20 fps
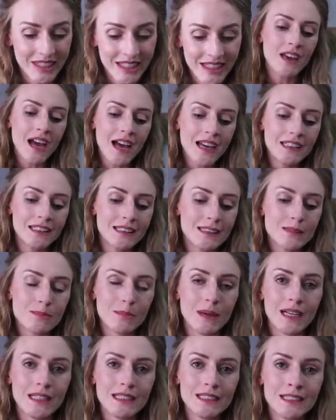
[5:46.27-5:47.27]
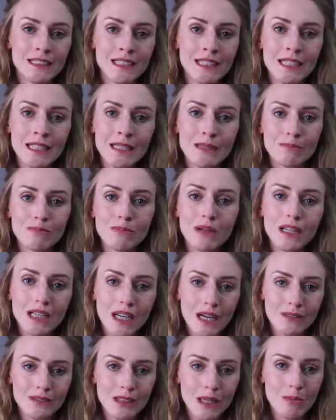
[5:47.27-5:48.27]
That is my
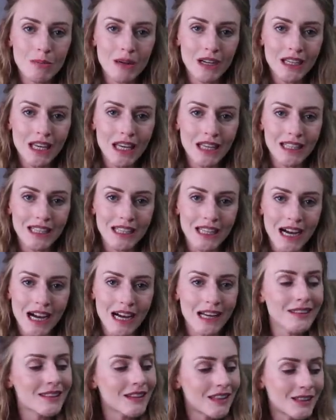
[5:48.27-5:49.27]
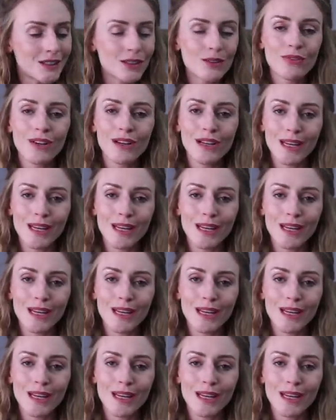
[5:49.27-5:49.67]
Begonia berkeleyi. Thank you for